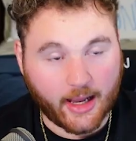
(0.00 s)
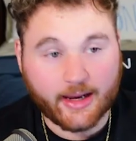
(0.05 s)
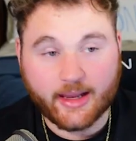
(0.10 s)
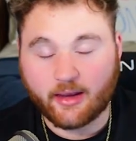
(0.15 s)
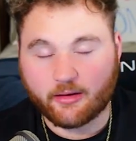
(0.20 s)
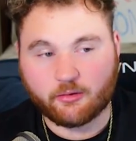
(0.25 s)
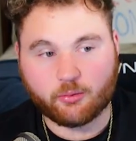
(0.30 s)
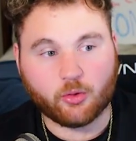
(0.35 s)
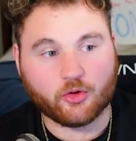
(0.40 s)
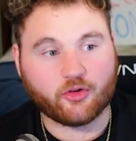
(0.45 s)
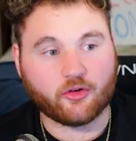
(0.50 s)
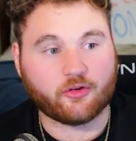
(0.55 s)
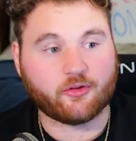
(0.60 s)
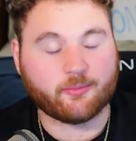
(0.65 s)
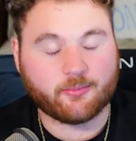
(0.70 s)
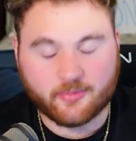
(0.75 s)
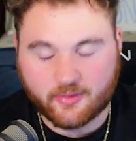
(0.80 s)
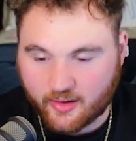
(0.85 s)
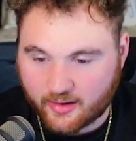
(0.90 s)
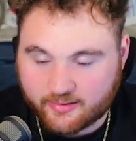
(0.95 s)
guess we'll
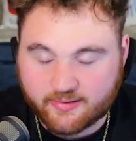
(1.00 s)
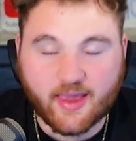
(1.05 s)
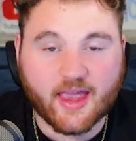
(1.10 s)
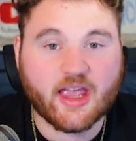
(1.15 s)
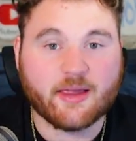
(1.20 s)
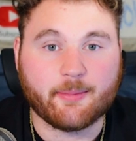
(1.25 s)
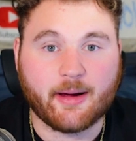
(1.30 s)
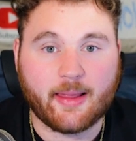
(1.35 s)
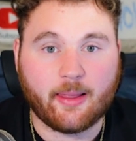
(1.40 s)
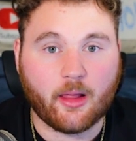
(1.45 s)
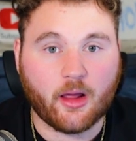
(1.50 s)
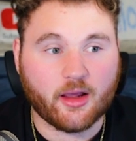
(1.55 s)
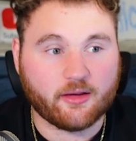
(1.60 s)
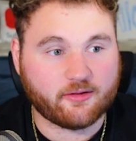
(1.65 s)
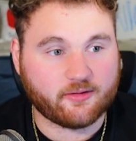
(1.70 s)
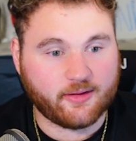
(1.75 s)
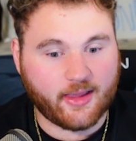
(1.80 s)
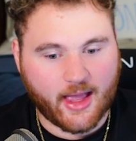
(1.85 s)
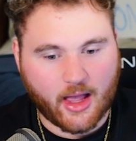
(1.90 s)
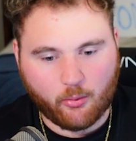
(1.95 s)
just take my
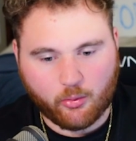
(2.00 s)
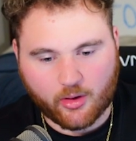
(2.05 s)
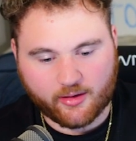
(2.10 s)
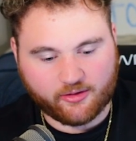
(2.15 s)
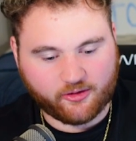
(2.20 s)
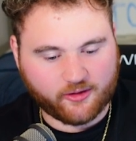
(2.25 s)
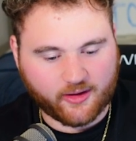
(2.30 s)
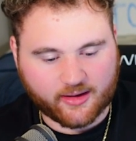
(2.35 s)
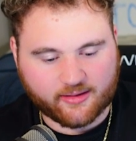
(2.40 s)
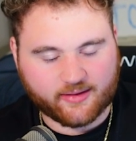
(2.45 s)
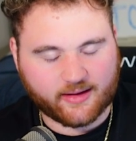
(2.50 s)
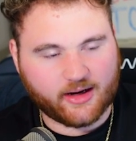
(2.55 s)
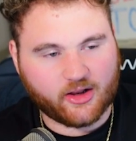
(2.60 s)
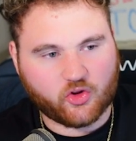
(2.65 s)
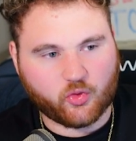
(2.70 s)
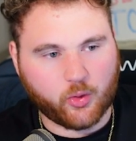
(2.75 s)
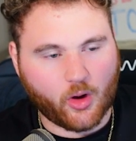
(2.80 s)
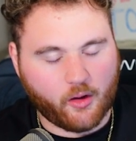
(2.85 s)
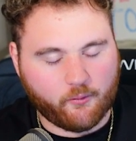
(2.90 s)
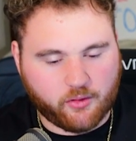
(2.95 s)
loss now. We're 6 out
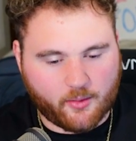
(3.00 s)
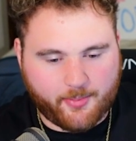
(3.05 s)
of 12.